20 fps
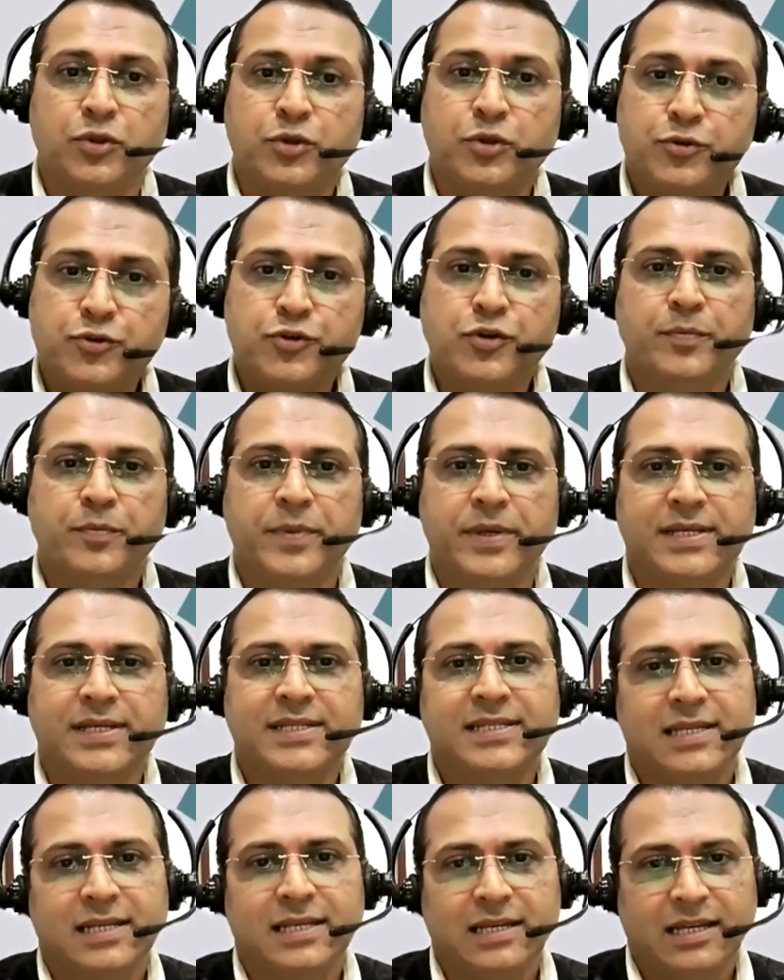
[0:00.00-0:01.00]

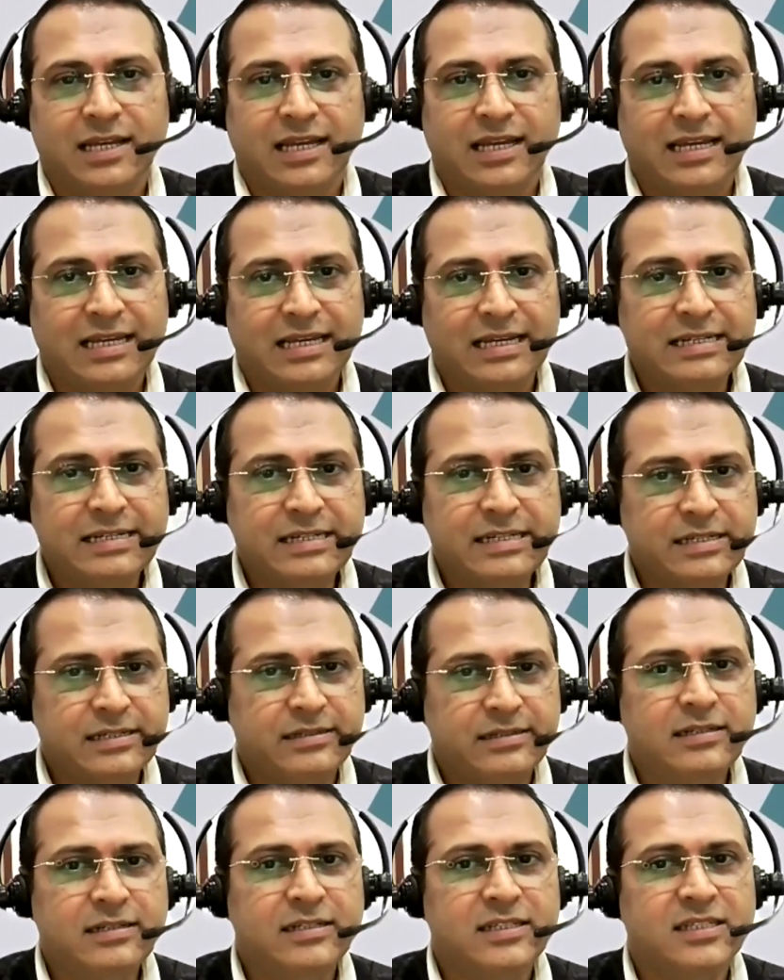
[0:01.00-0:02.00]
nootropics
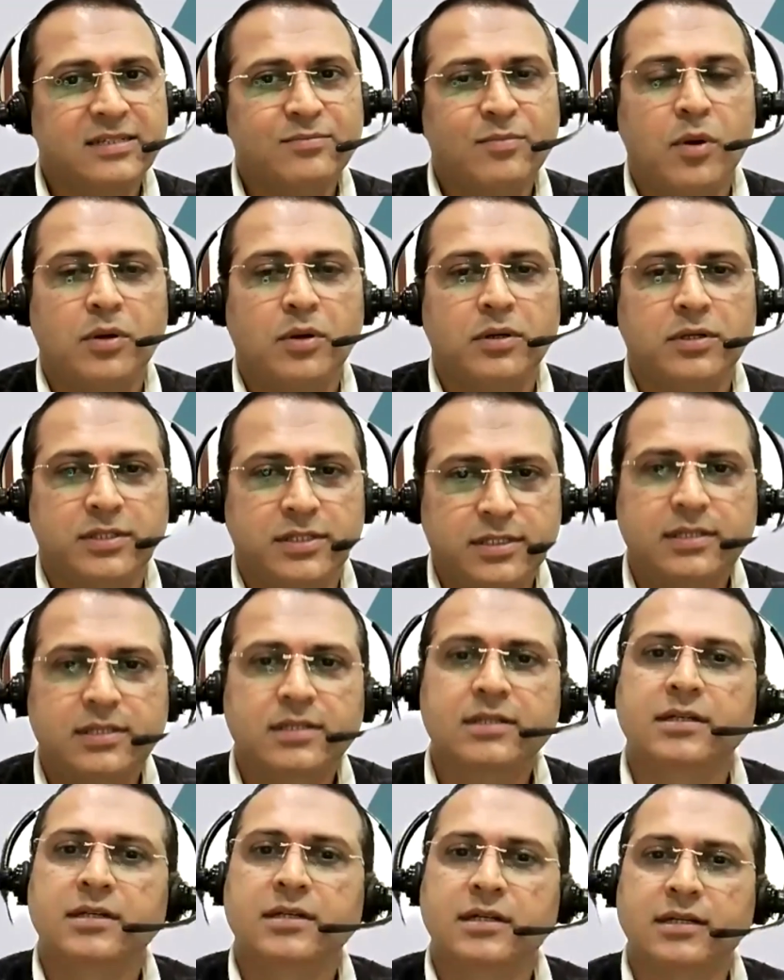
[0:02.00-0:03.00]
entered the
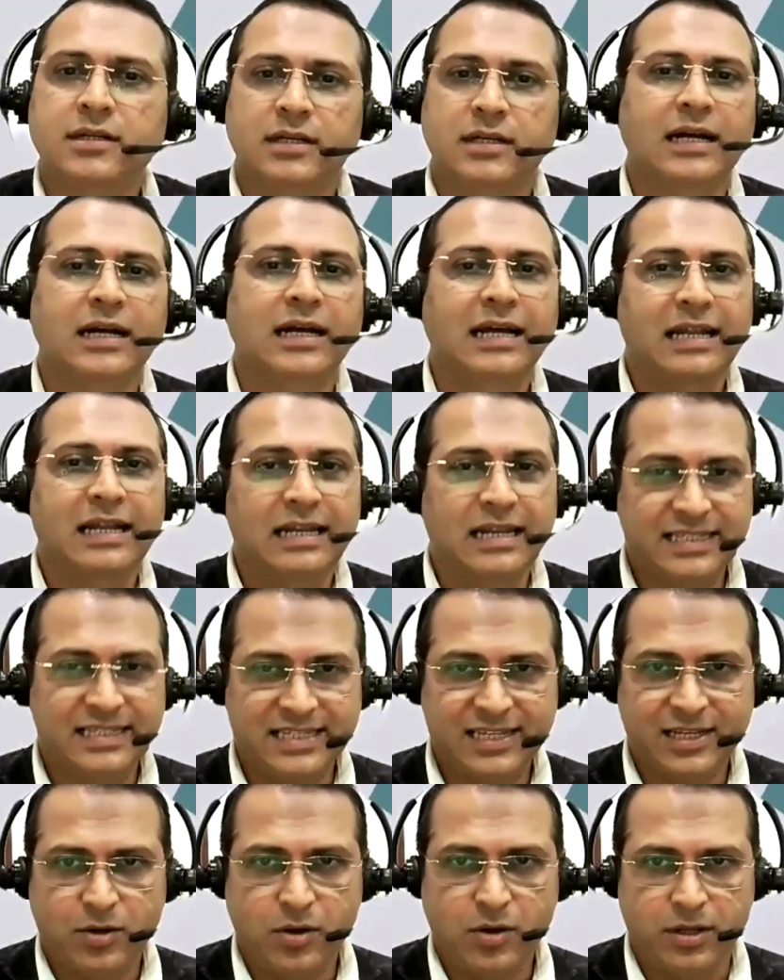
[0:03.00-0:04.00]
modern
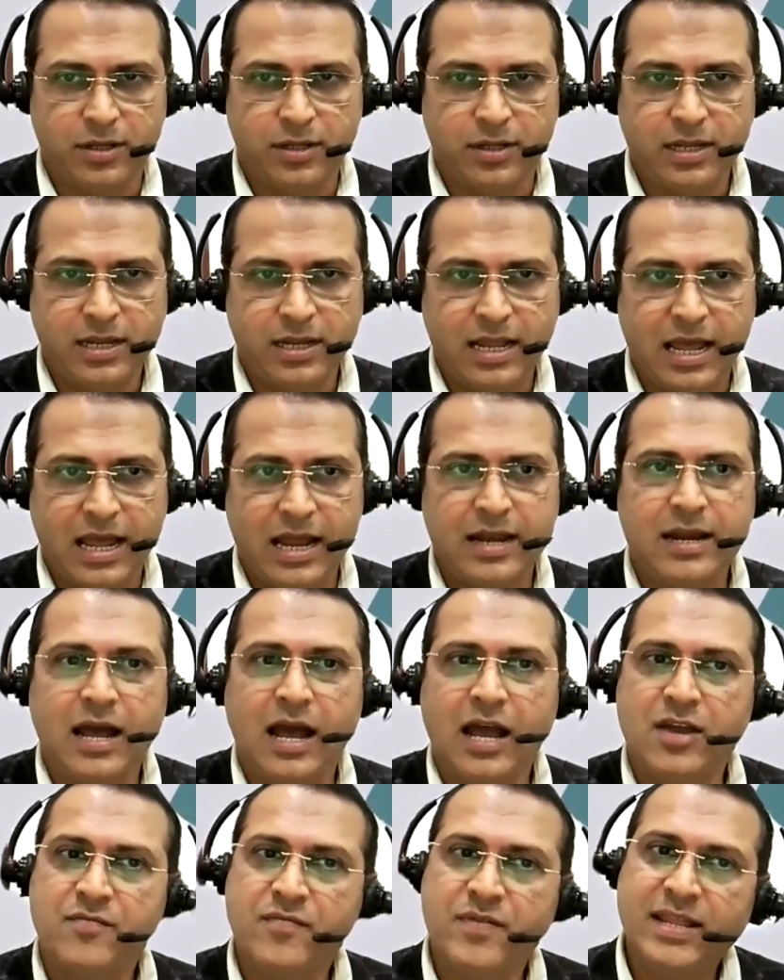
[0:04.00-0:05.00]
lexicon,
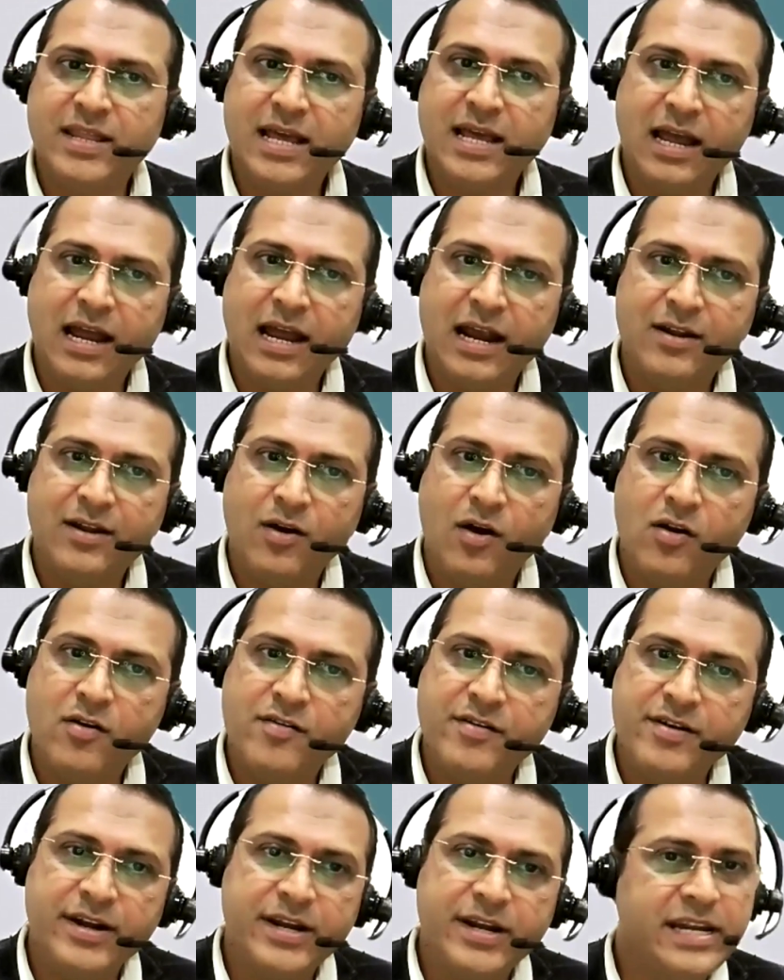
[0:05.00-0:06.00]
and Ayurveda had
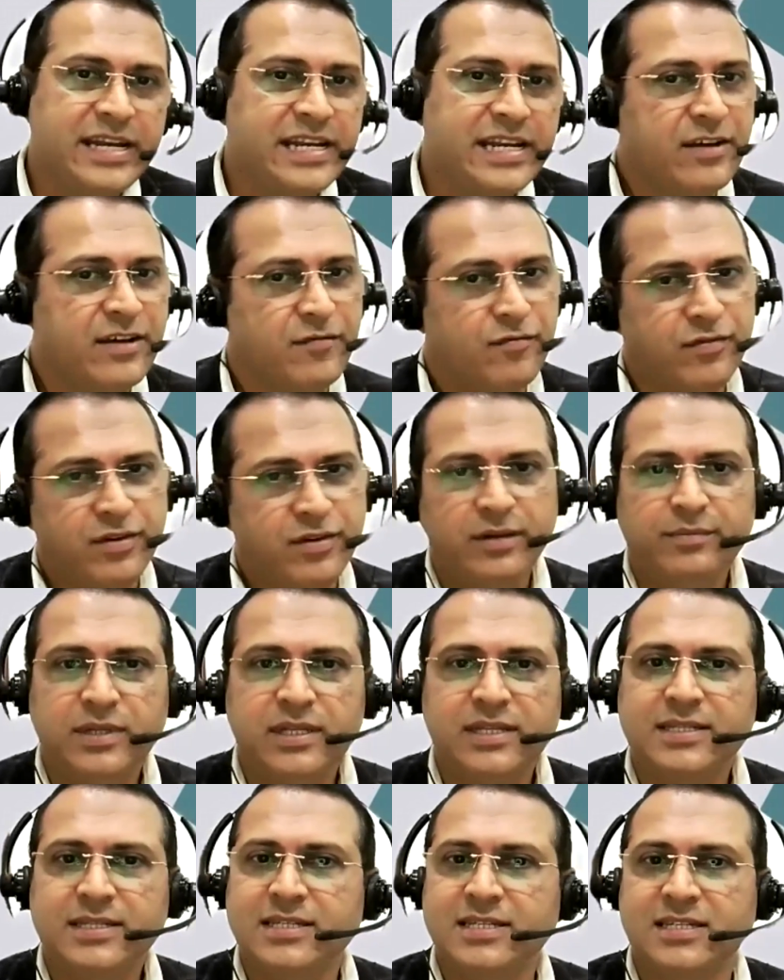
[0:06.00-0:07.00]
already
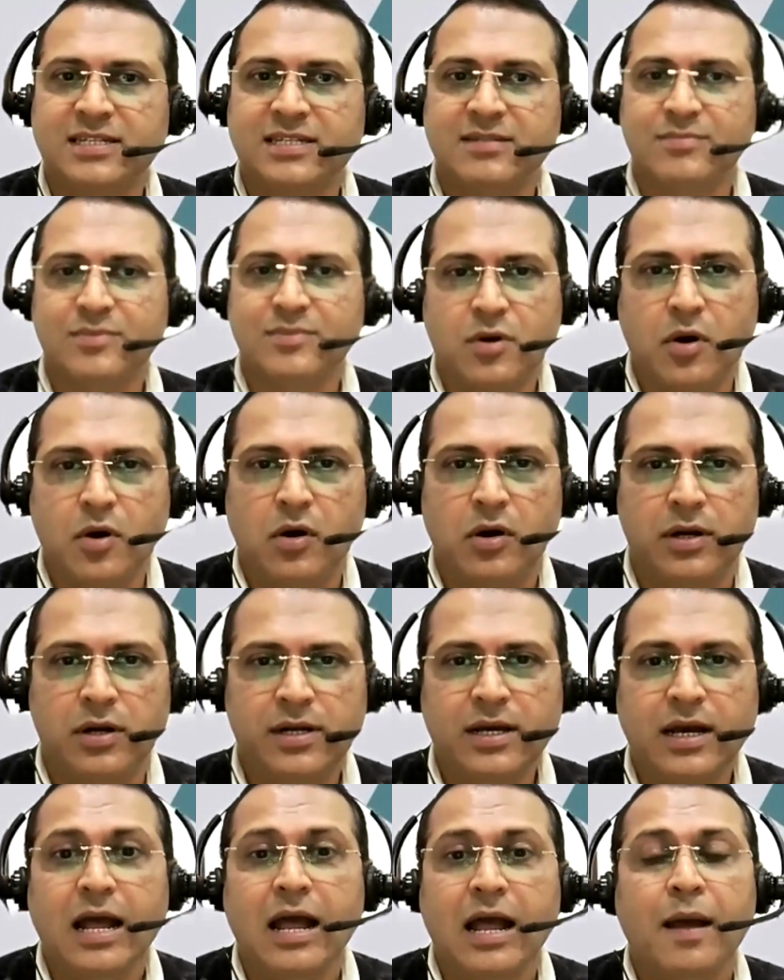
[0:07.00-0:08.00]
developed the system
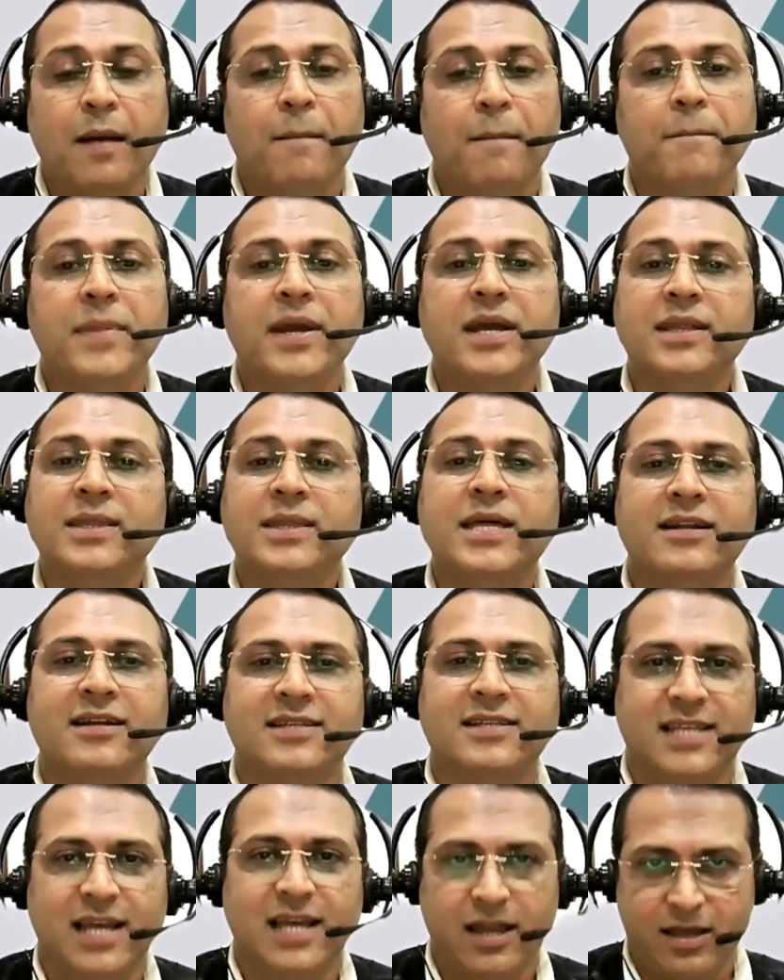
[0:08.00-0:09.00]
called
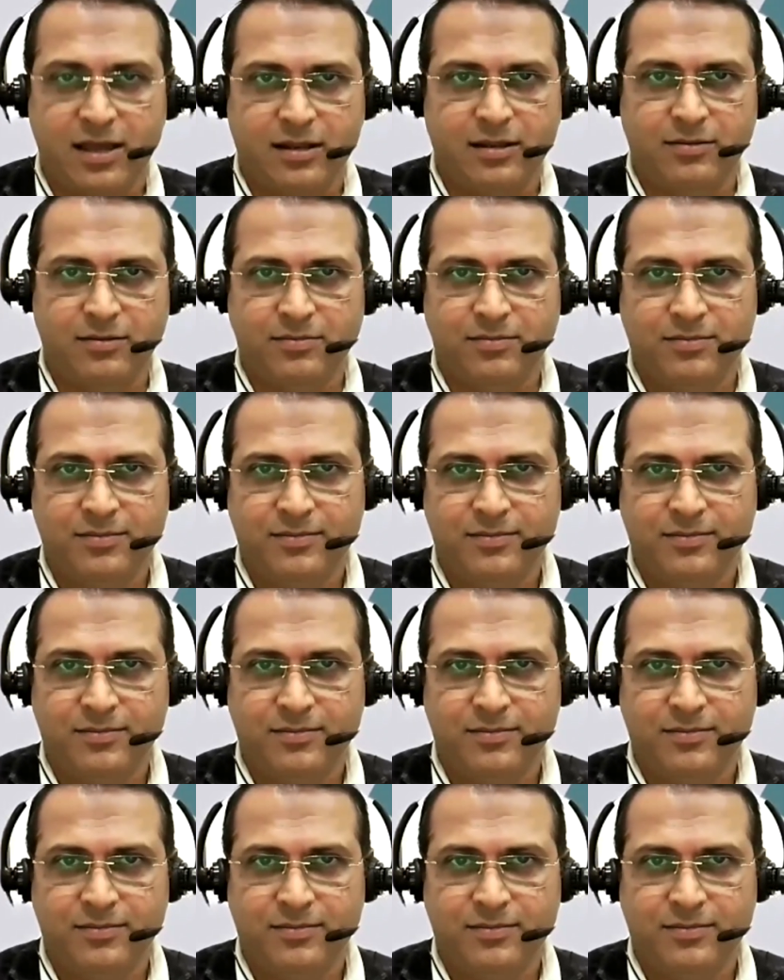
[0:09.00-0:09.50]
Medhya Rasayan.